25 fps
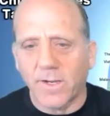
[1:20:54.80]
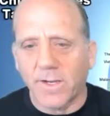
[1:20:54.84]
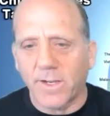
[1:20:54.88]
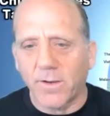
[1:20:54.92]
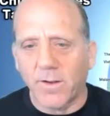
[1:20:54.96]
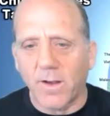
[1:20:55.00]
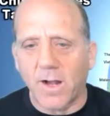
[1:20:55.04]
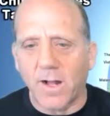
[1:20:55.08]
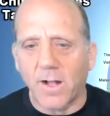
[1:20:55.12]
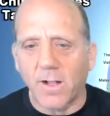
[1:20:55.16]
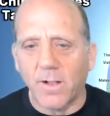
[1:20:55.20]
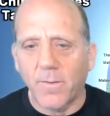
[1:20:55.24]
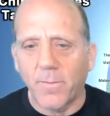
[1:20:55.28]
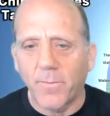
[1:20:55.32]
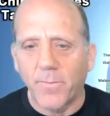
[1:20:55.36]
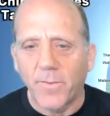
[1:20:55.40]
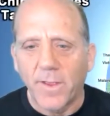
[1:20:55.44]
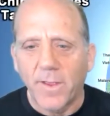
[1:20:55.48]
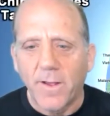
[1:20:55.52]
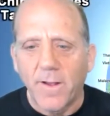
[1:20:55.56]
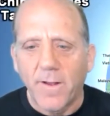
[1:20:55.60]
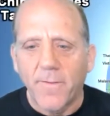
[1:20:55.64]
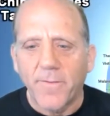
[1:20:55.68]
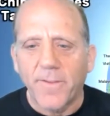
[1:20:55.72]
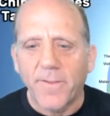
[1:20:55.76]
at all.
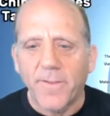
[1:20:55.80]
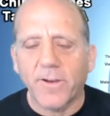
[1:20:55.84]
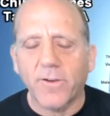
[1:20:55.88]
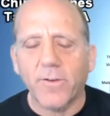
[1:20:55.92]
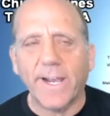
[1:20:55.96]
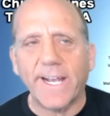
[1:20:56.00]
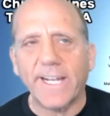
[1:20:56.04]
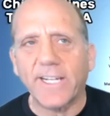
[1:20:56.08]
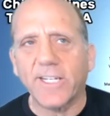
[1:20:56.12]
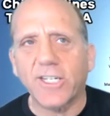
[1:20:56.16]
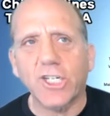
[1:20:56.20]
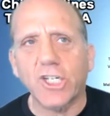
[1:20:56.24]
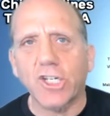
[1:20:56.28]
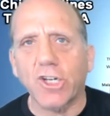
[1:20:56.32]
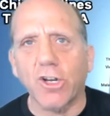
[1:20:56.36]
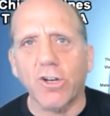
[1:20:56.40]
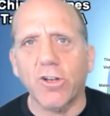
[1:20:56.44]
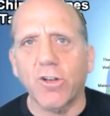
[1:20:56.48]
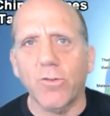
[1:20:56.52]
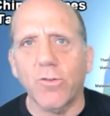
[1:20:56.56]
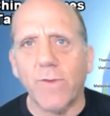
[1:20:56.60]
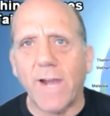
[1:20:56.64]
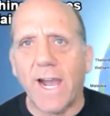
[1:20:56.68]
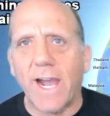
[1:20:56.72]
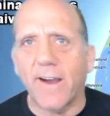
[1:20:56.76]
The great
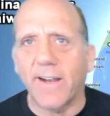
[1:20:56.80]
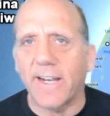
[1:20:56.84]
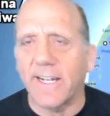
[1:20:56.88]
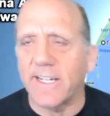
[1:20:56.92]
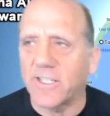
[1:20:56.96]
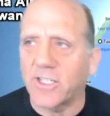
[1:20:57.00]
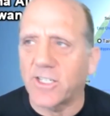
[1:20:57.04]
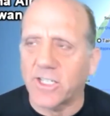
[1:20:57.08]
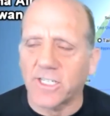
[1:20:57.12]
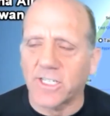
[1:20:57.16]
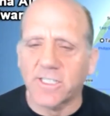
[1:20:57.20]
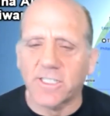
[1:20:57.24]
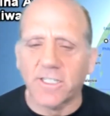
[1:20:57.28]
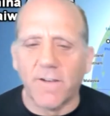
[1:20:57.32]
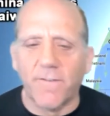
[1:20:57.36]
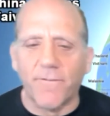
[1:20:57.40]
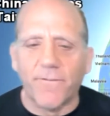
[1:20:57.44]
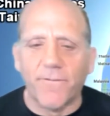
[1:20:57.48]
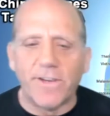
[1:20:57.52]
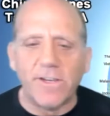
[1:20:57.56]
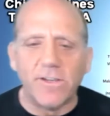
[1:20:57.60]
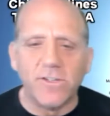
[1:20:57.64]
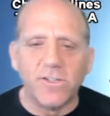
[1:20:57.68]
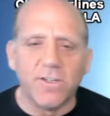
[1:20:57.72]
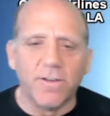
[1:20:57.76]
circle route is just
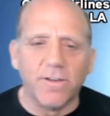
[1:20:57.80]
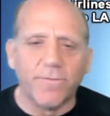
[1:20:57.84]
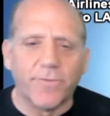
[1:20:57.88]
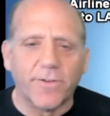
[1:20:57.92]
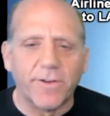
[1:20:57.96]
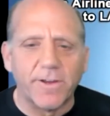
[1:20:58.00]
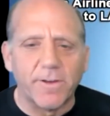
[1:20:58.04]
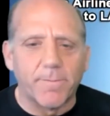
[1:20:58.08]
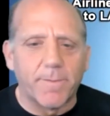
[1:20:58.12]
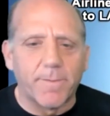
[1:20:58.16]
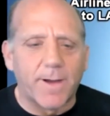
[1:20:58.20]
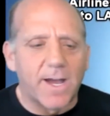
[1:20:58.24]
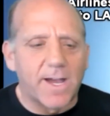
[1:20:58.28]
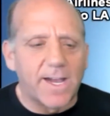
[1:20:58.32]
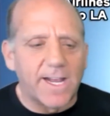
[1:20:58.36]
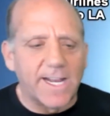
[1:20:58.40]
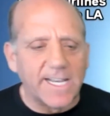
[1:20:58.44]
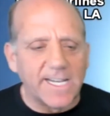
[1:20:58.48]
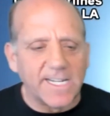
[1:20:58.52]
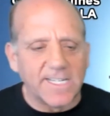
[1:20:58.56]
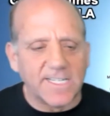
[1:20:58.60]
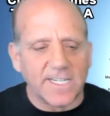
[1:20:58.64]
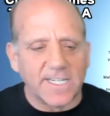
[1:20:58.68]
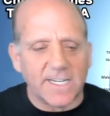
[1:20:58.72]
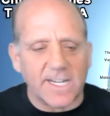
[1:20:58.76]
confusion for your mind.
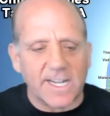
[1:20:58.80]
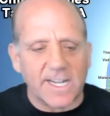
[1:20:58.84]
It's